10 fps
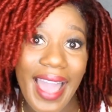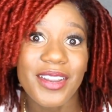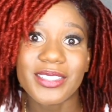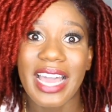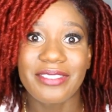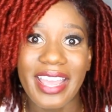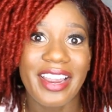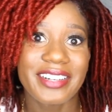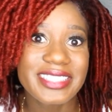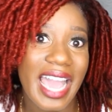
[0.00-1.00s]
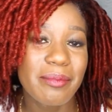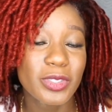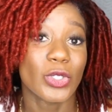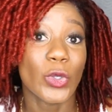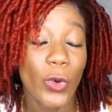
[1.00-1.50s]
I don't have the hair
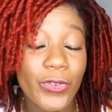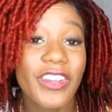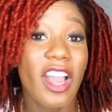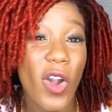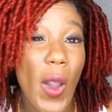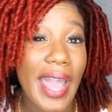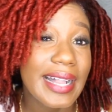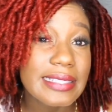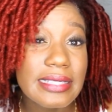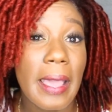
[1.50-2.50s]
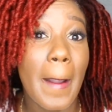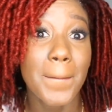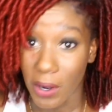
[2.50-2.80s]
type to do finger coils,